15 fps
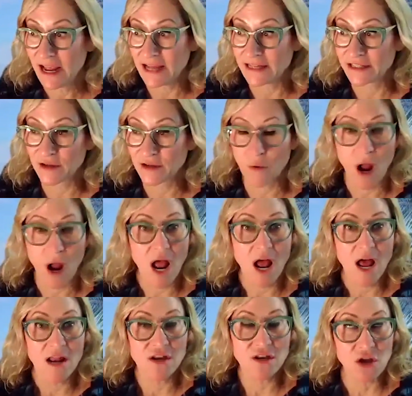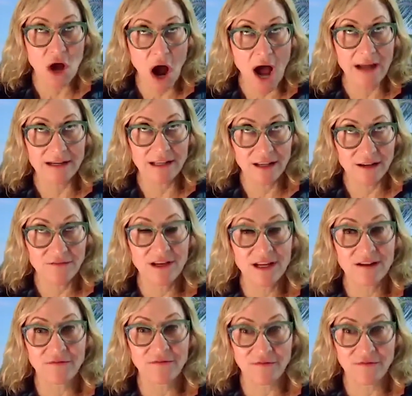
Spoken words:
And so not giving